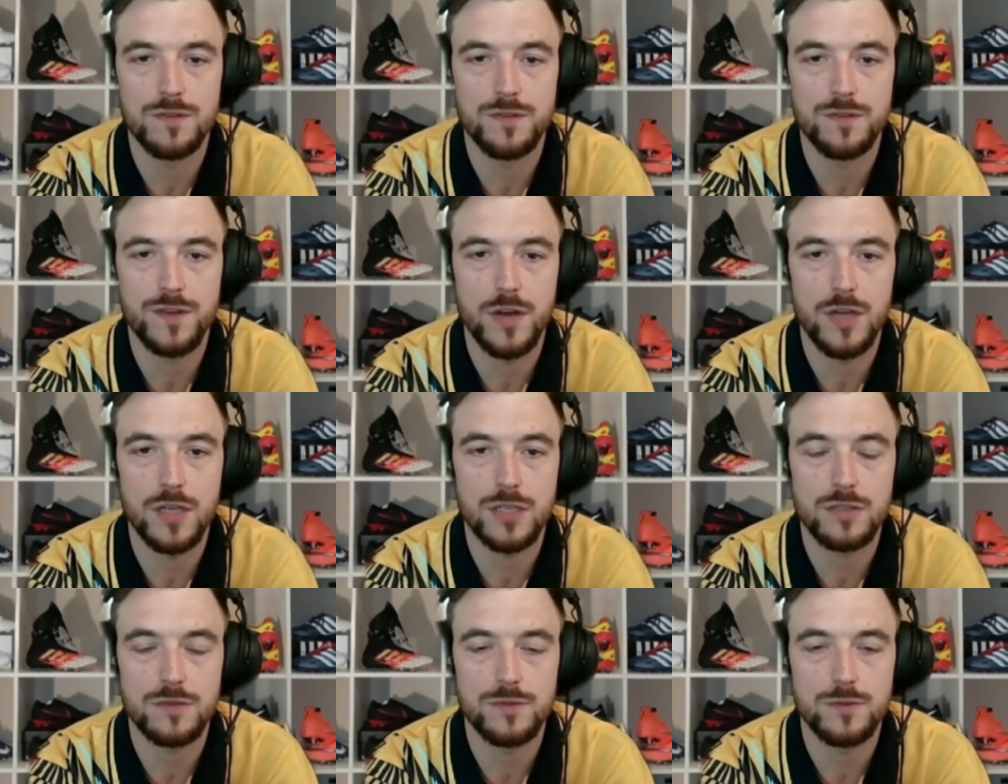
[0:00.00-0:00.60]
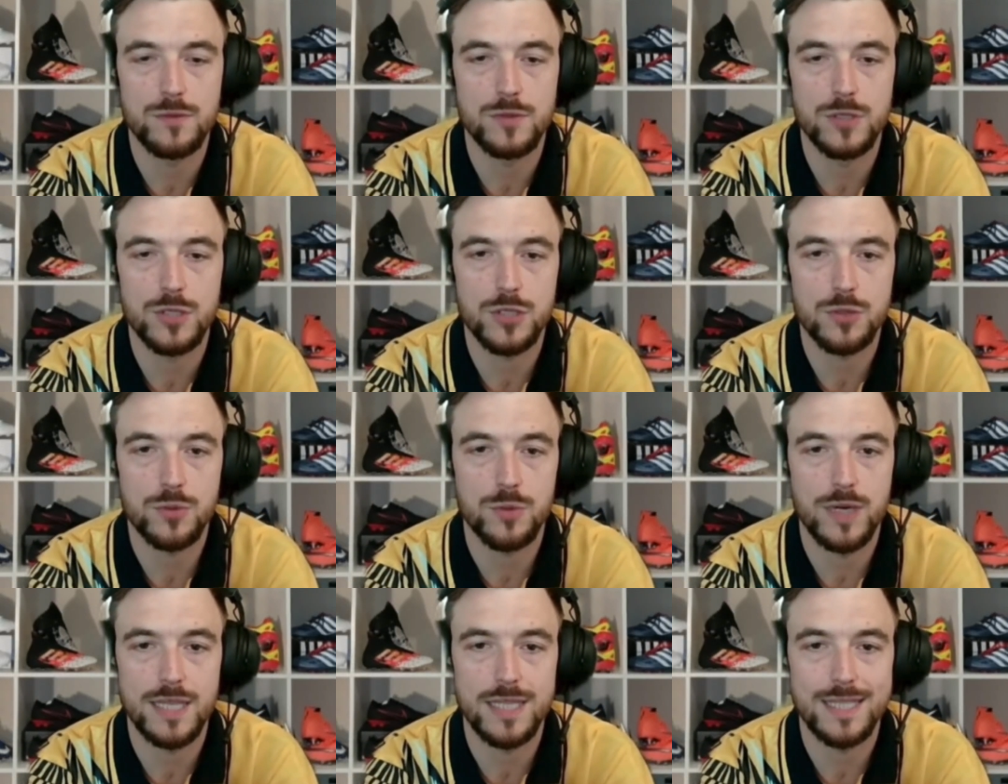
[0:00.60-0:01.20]
and first of all,
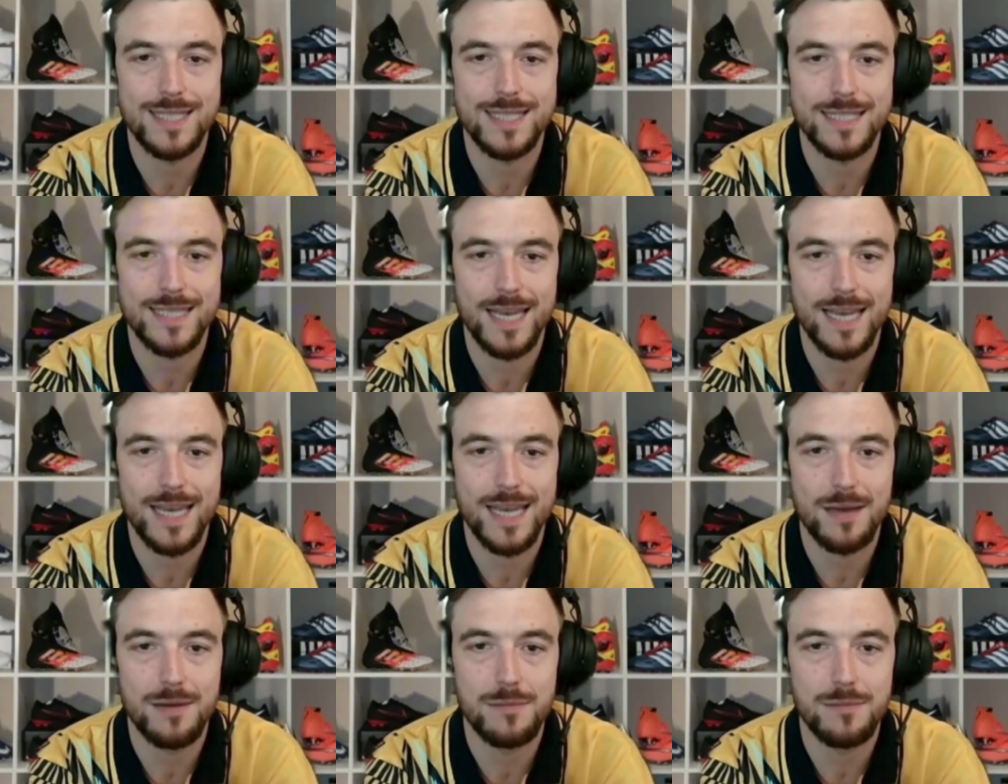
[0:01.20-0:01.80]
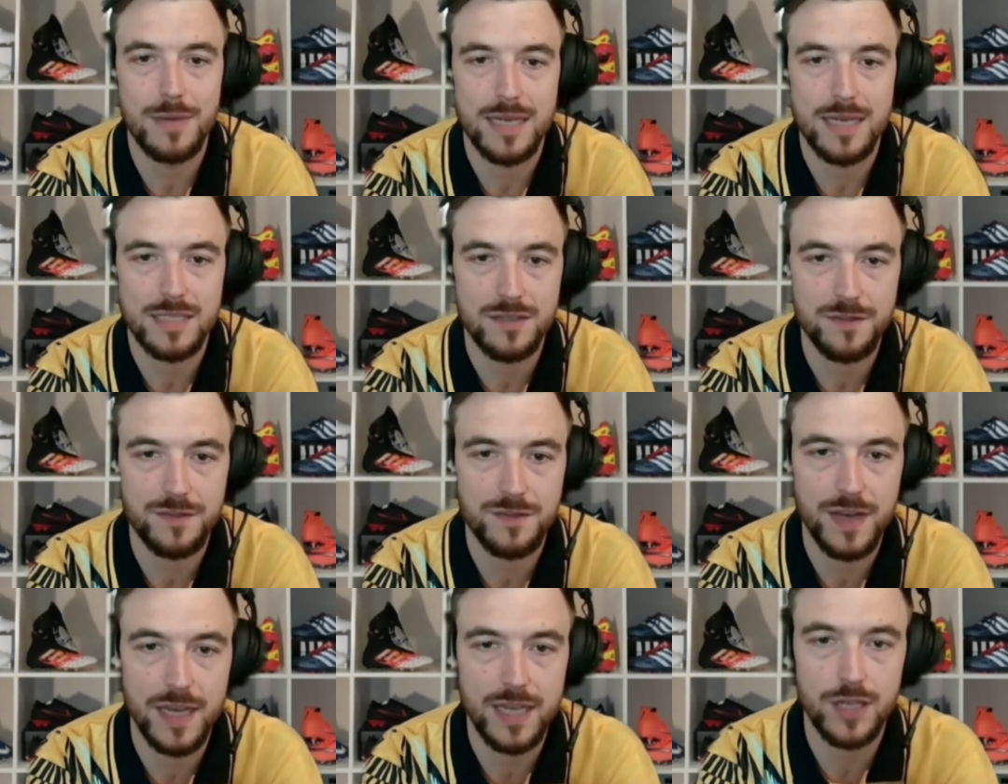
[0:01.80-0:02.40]
just wanted to say a
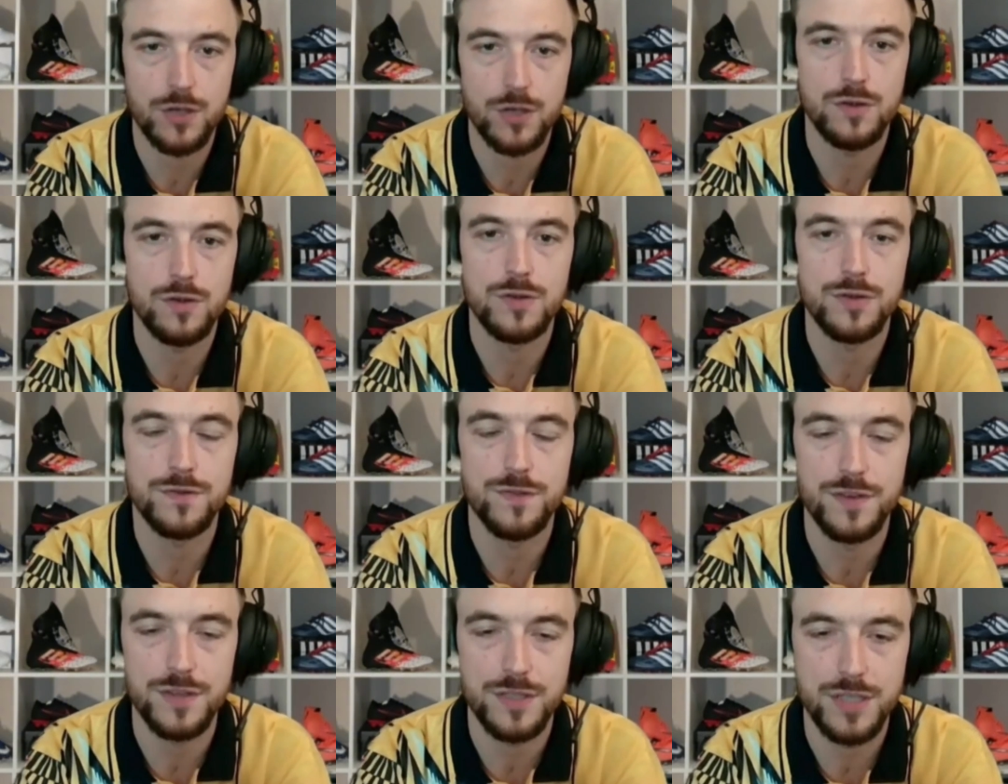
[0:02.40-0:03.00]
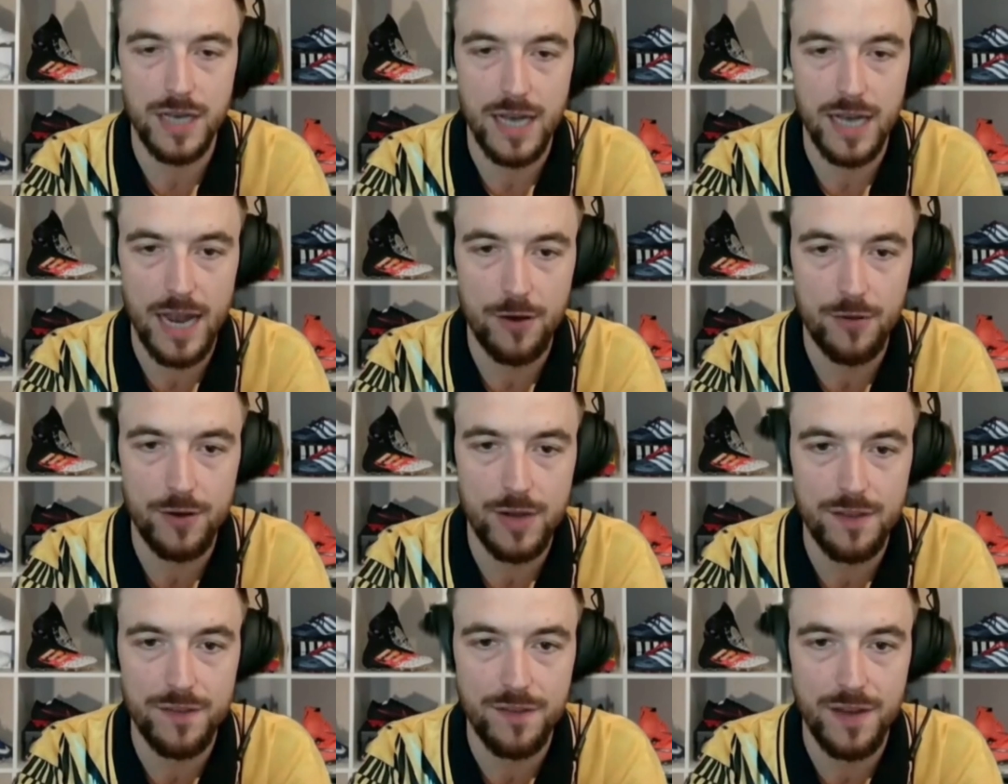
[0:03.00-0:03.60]
massive thank you to
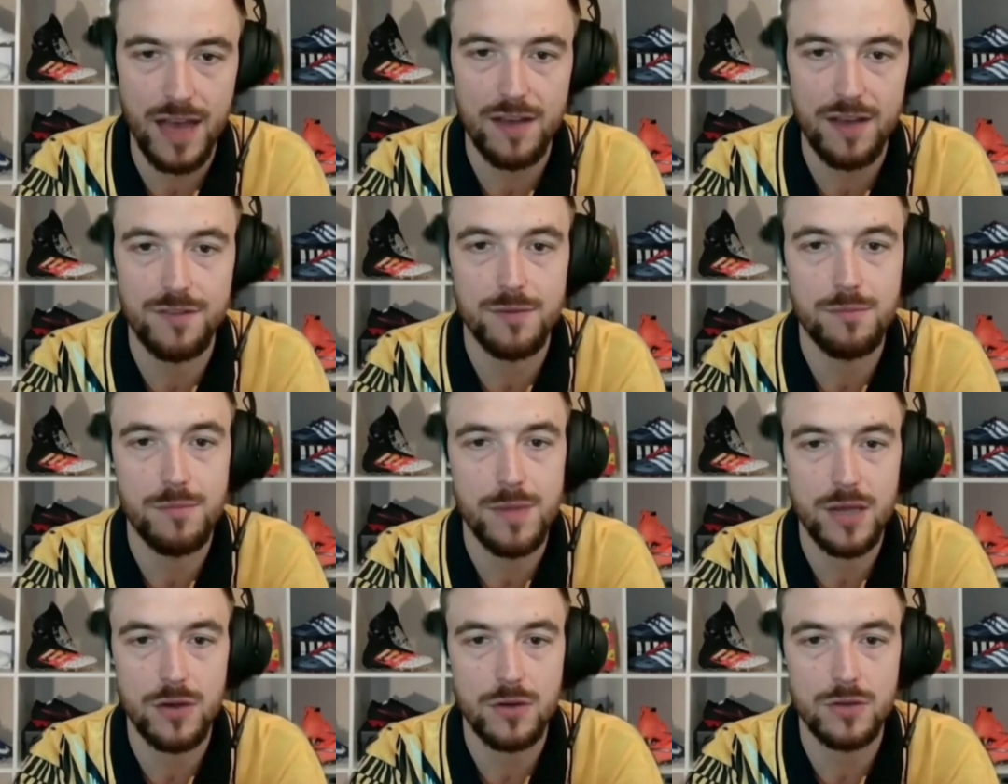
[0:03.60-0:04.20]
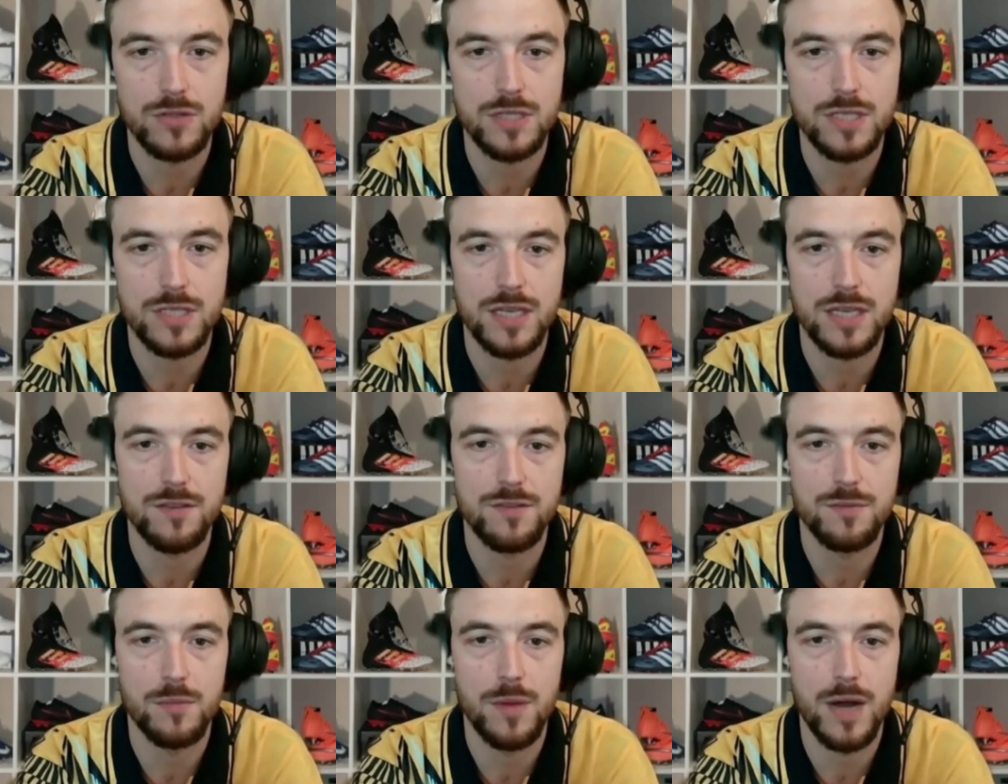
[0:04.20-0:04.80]
Harry for having me on to
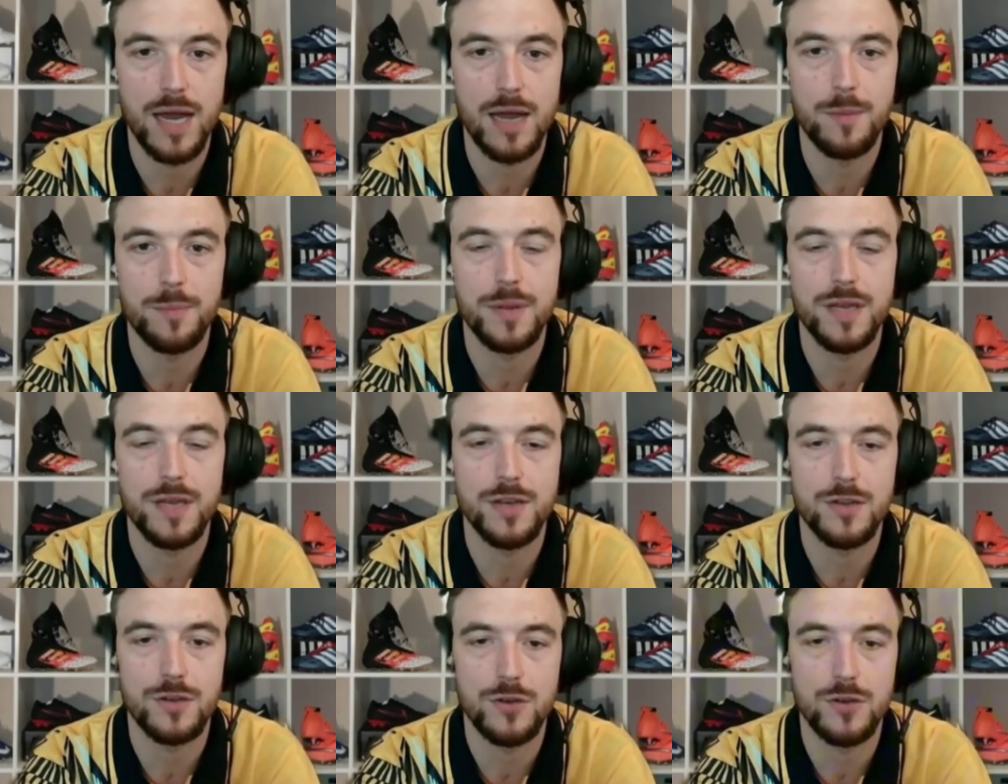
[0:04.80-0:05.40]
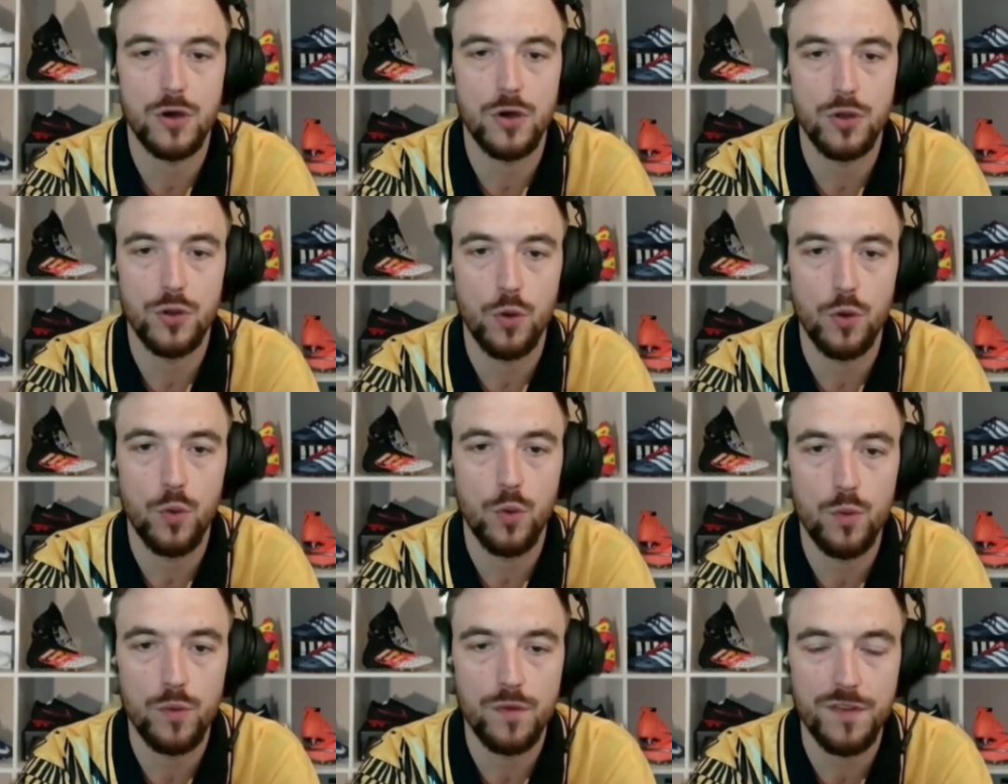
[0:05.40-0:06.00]
give my opinion on
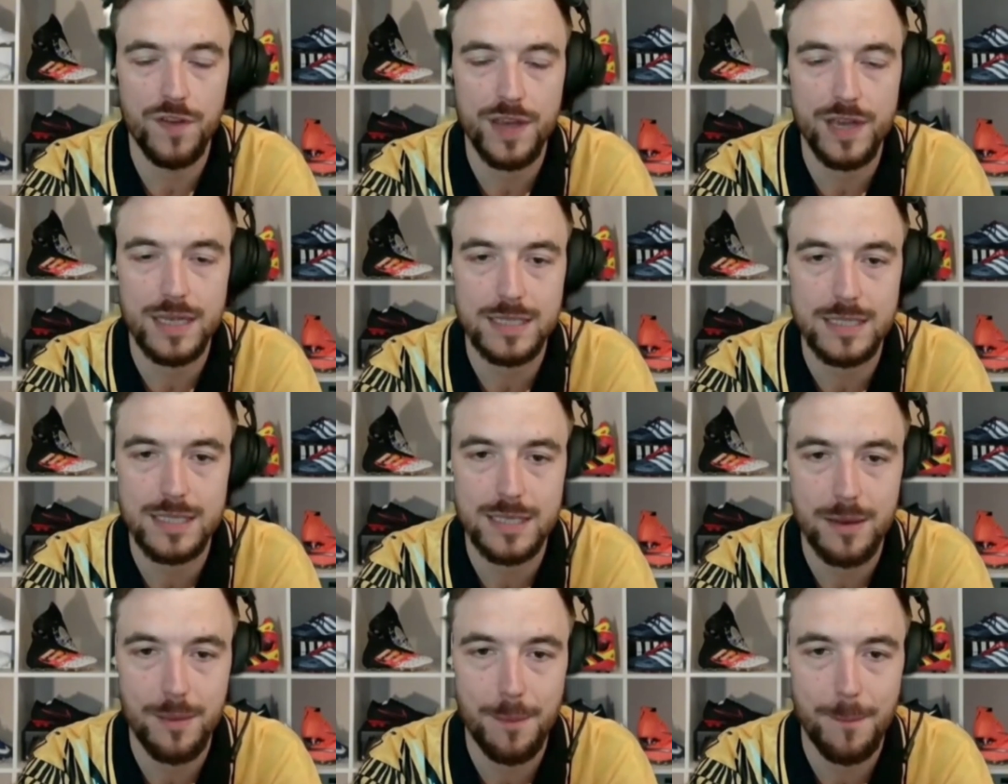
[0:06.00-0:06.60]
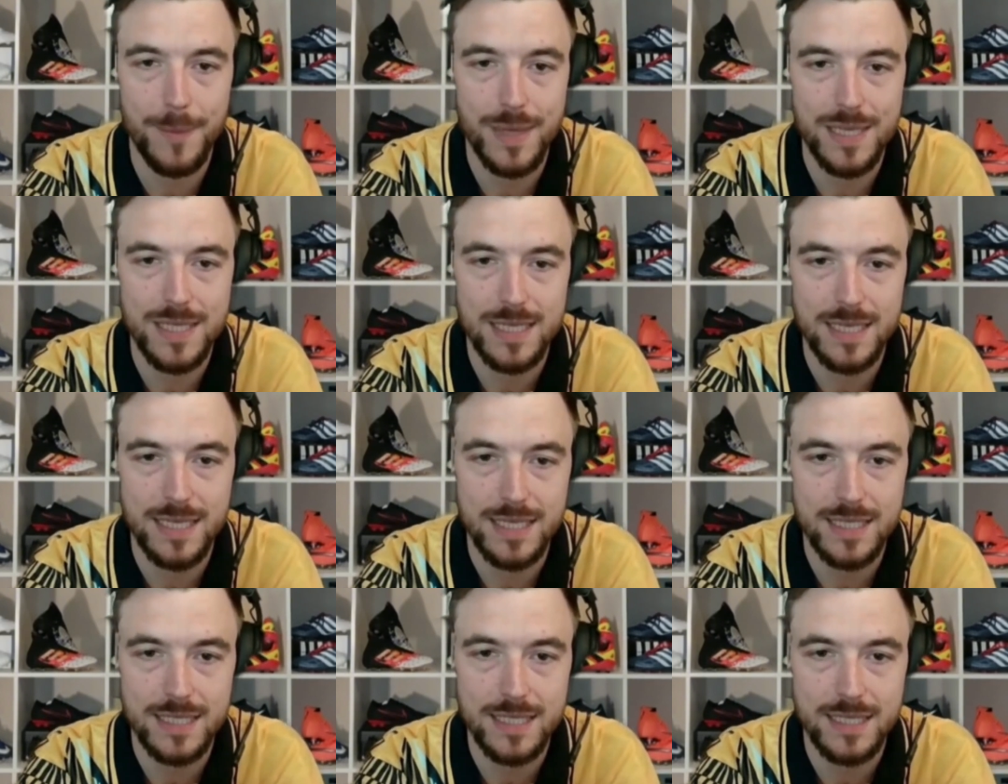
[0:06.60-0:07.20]
all things
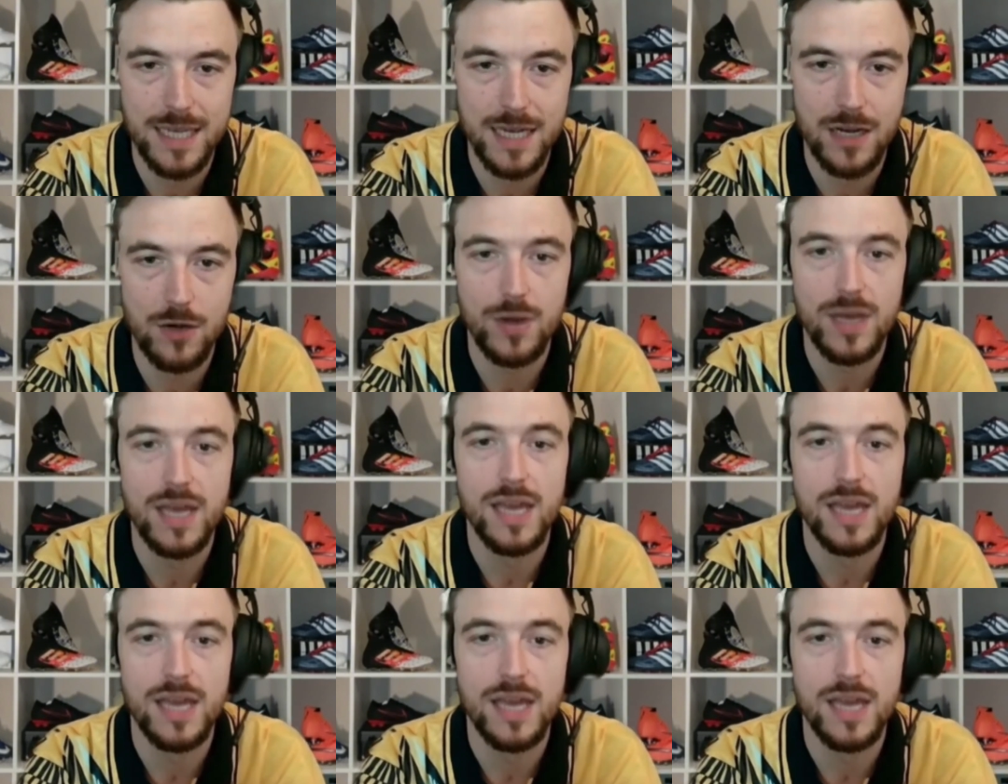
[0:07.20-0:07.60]
Mathys Tell.